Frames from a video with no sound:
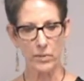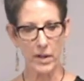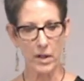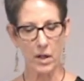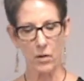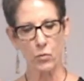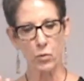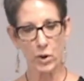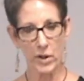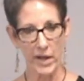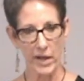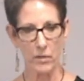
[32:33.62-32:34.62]
regret,
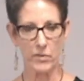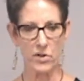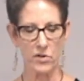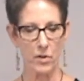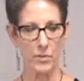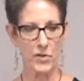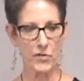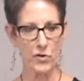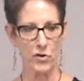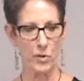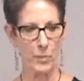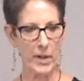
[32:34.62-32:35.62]
worry, which is
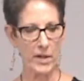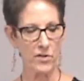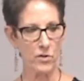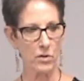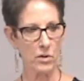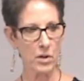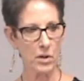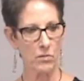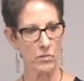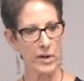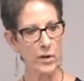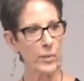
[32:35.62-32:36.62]
always future-based,
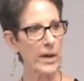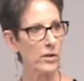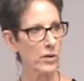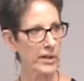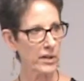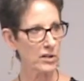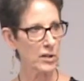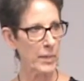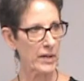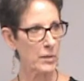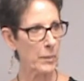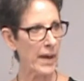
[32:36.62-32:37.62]
or regret or
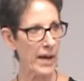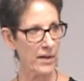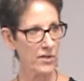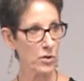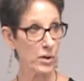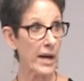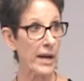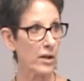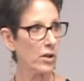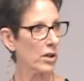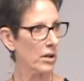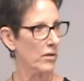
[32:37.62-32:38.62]
guilt about the past,
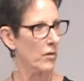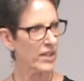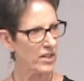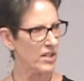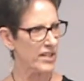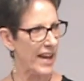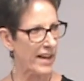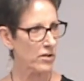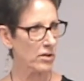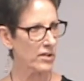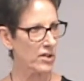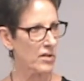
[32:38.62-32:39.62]
or anger, right? Just
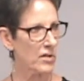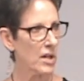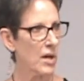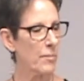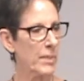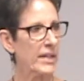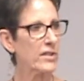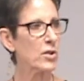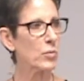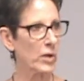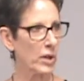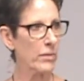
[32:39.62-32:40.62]
handle it. Just
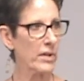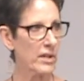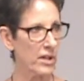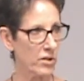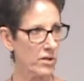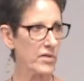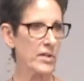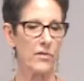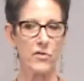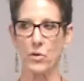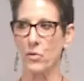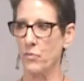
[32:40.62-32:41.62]
begin to work with it in
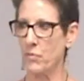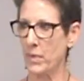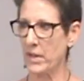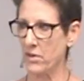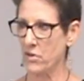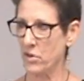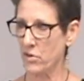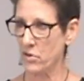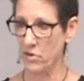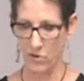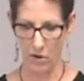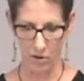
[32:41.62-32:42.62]
yourself so it
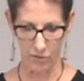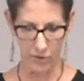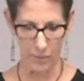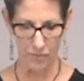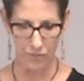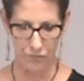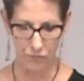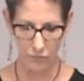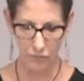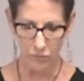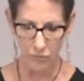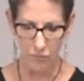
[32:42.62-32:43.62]
begins to dissolve.
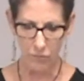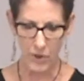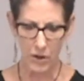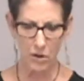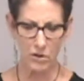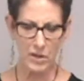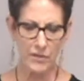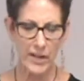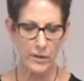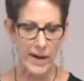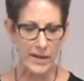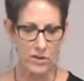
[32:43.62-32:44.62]

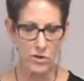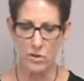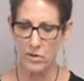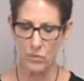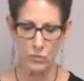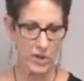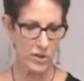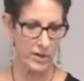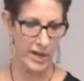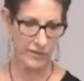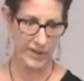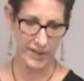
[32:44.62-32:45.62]
Cultivate gratitude
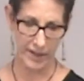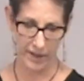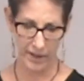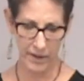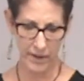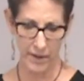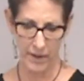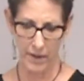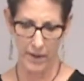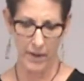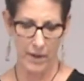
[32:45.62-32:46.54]
and wonder every day.